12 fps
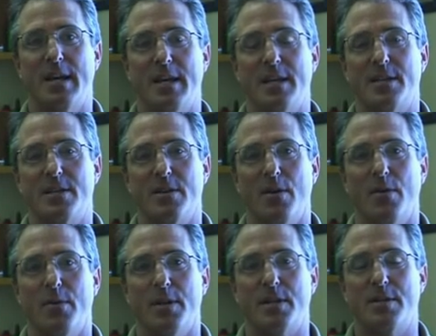
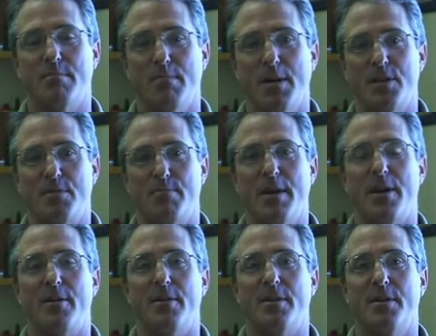So it's much
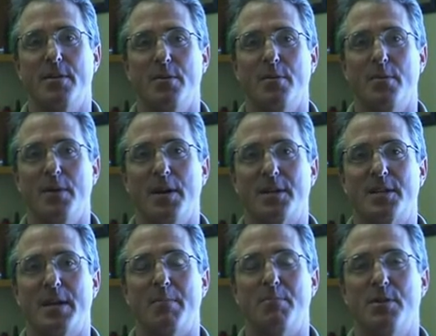better to
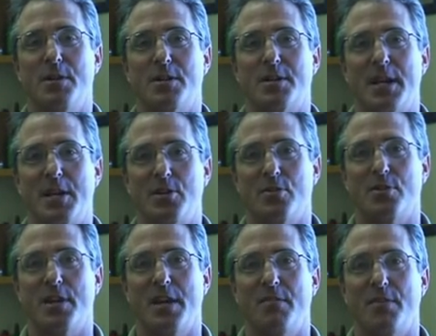accept Jesus as your
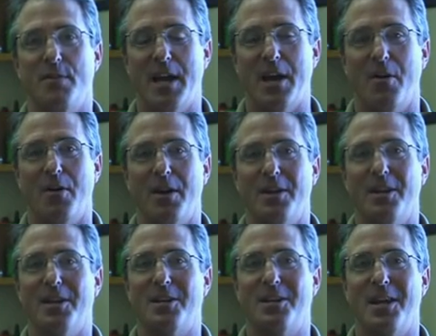Savior now and
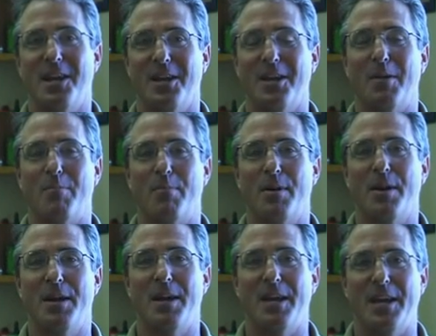get taken up
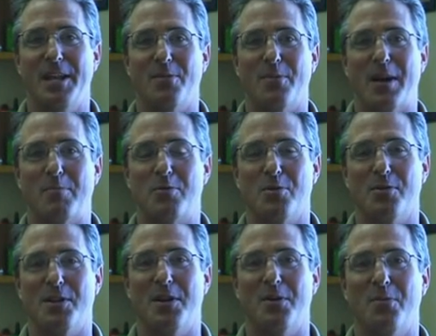in the rapture
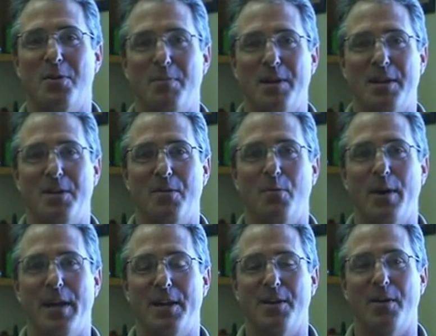than it would be to
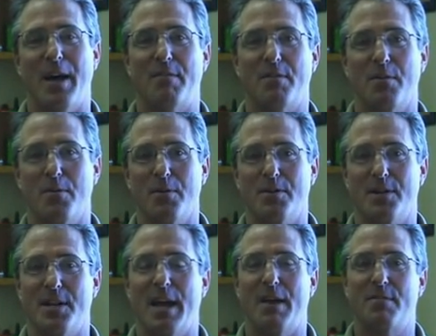wait till afterwards
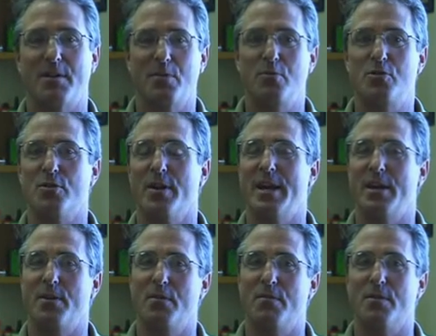and have to lose your
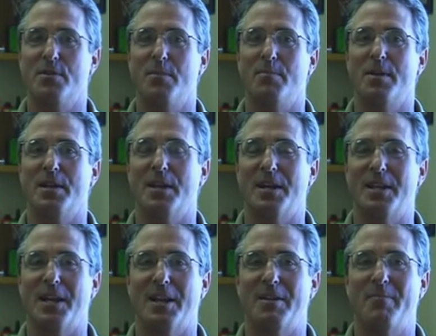head over something like that.